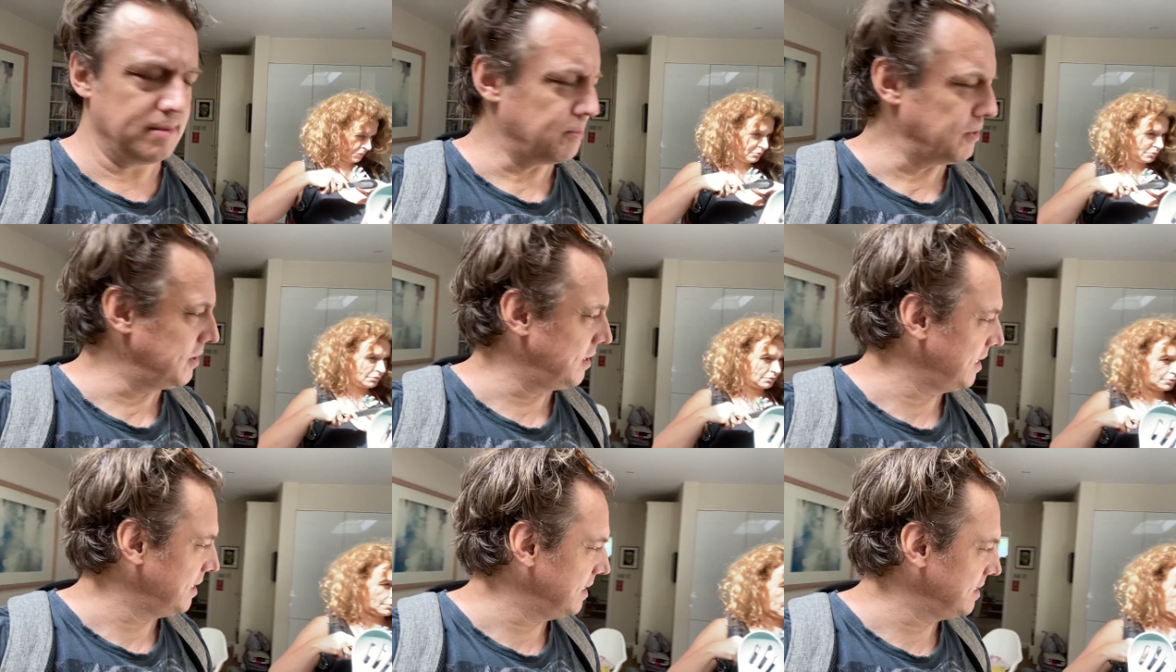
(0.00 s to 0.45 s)

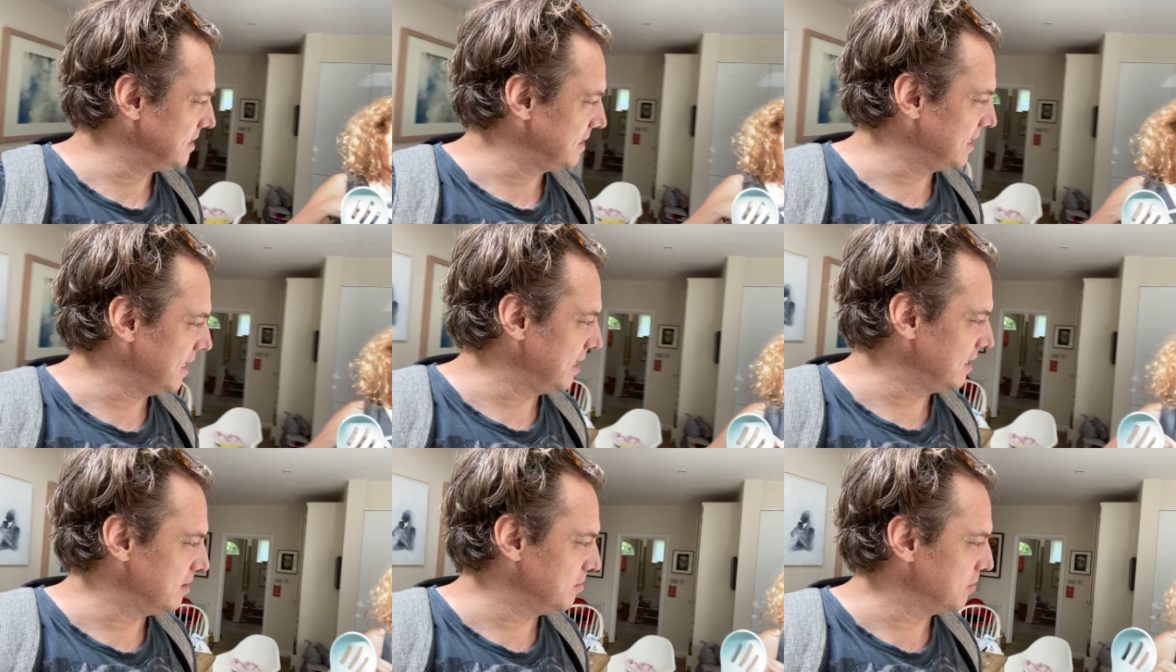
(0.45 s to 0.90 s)
but they need to
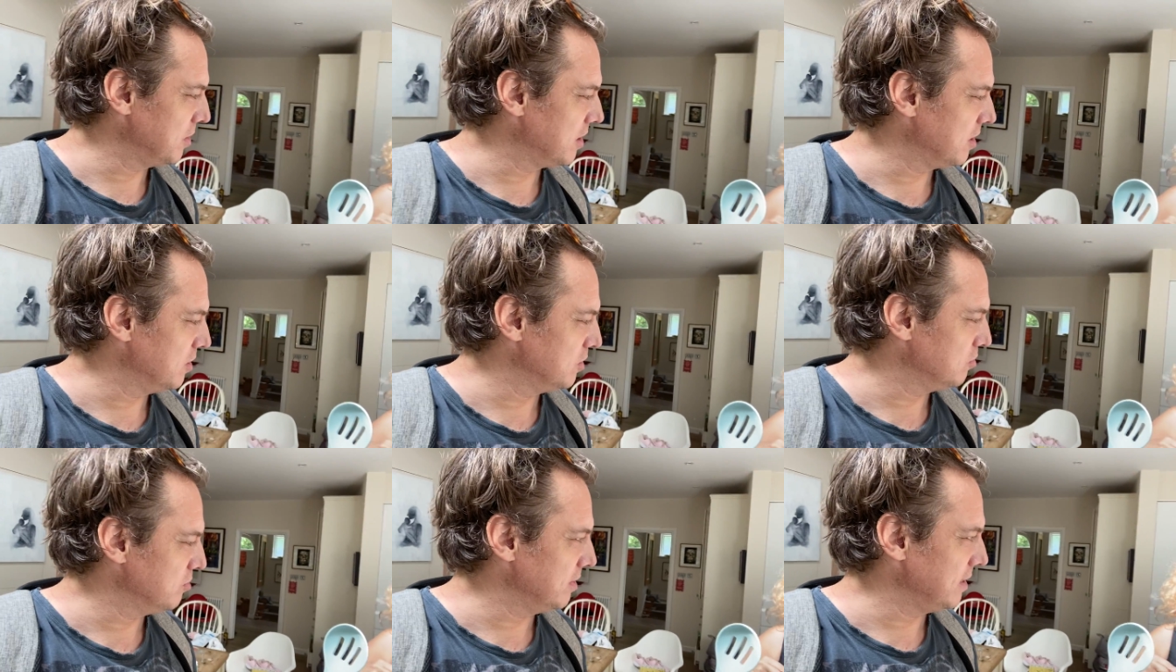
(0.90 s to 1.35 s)
get them. You
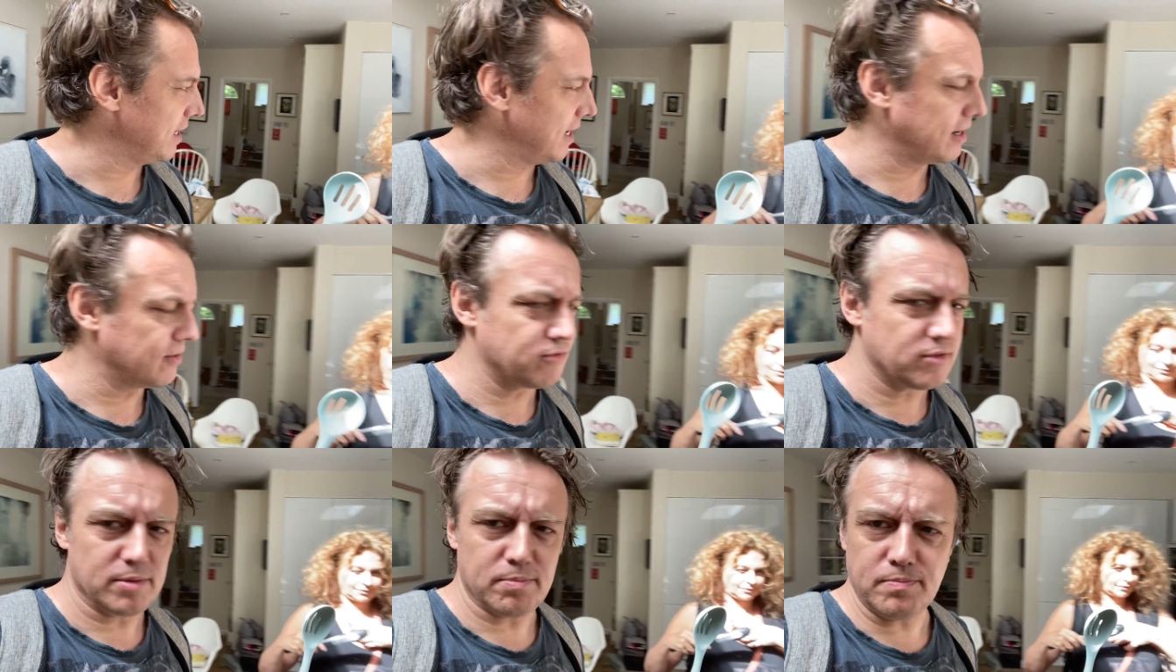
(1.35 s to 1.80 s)
can't already
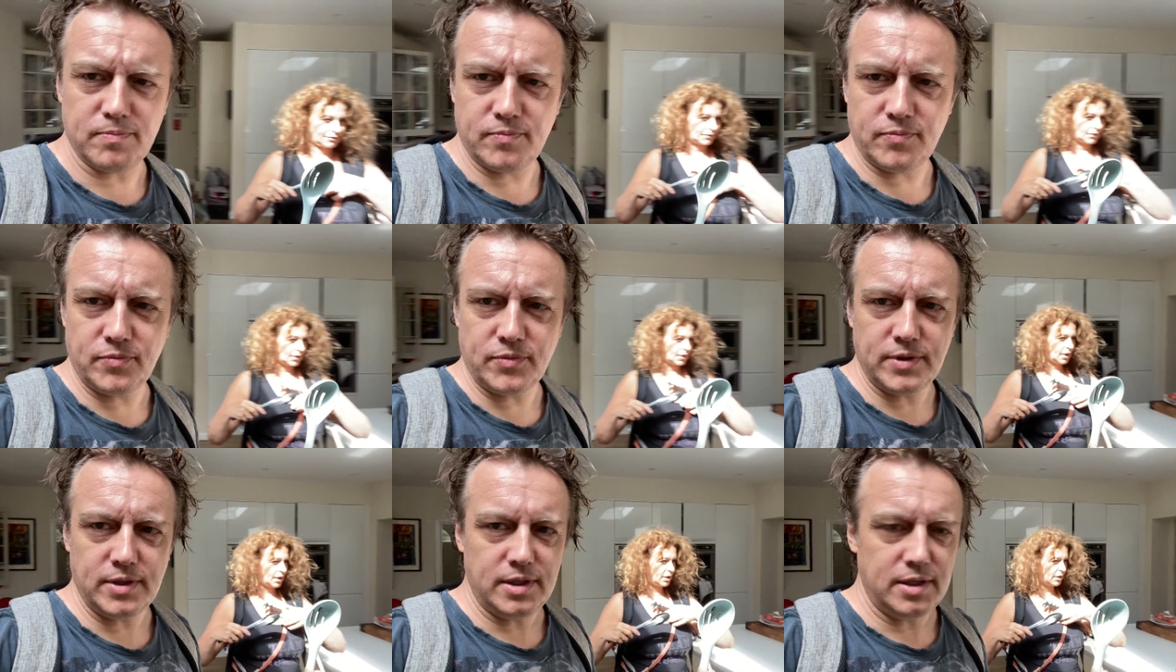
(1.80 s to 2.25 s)
have them.
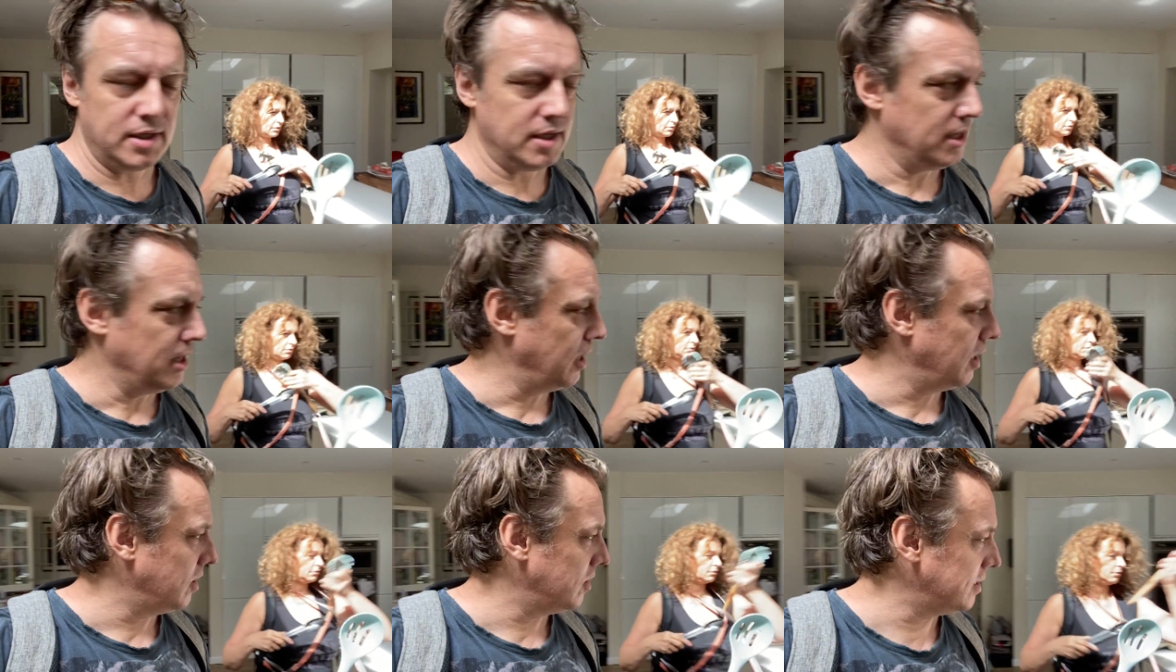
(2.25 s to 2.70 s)
Oh.
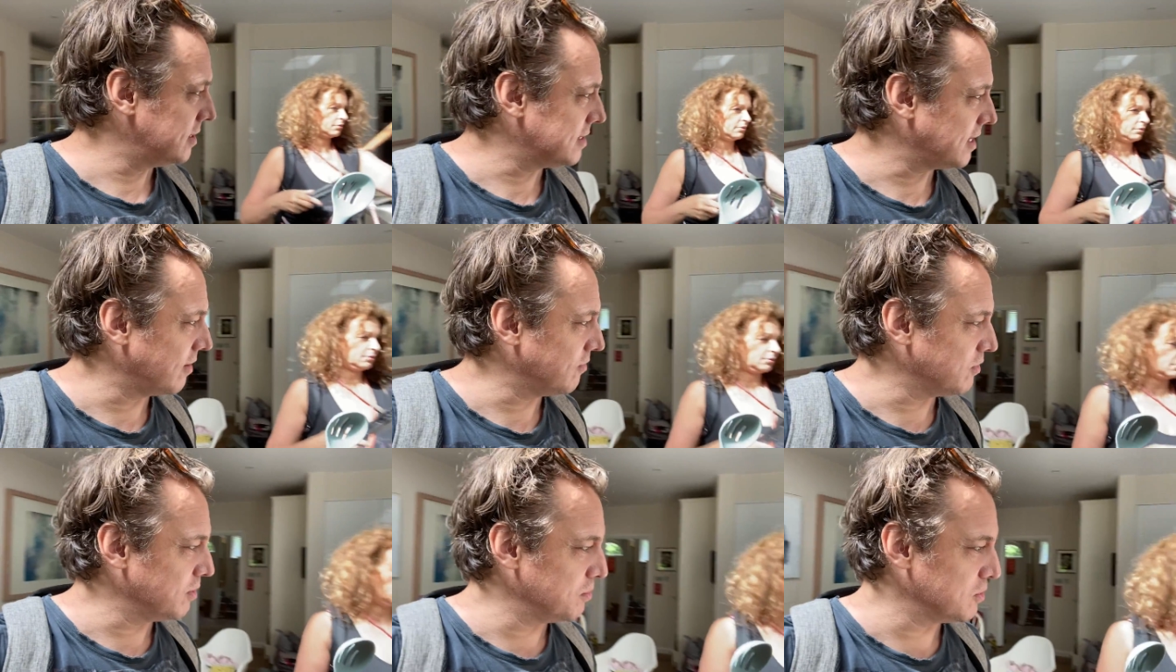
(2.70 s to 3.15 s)
Let's
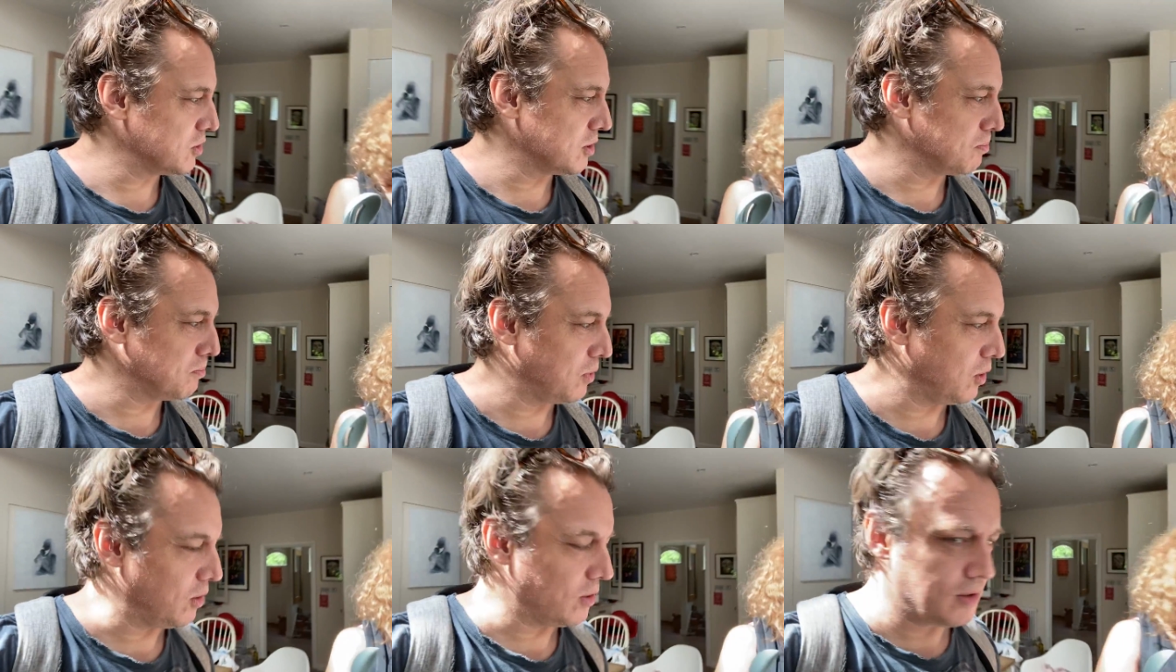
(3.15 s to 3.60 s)
have them as no, a
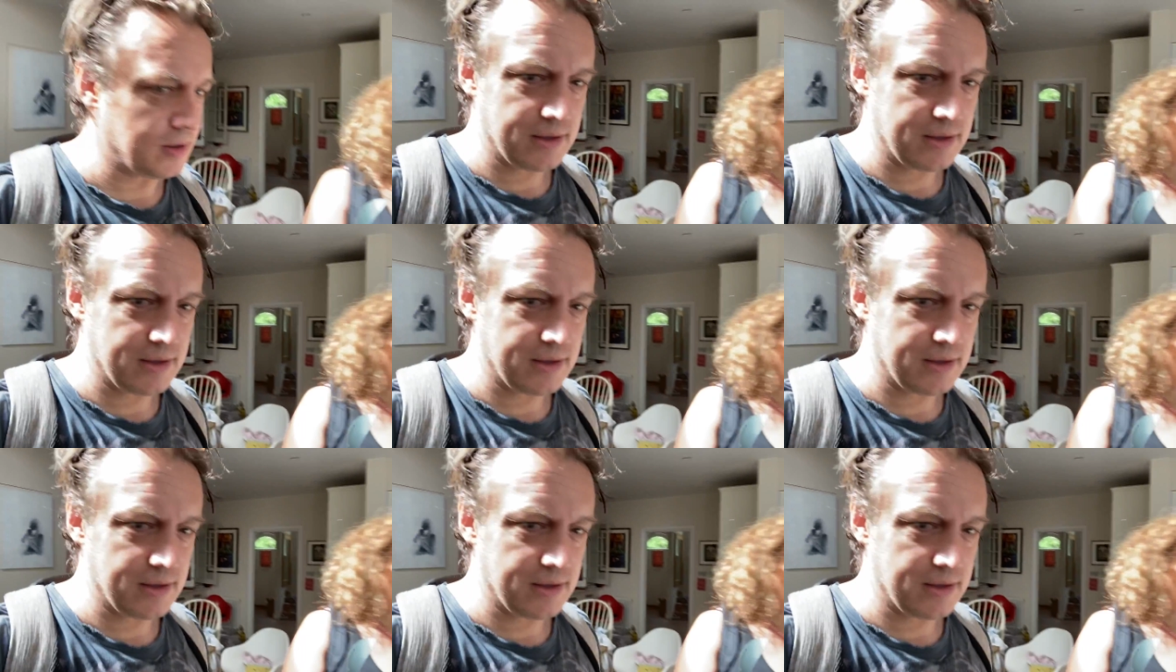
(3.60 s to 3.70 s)
pop. we're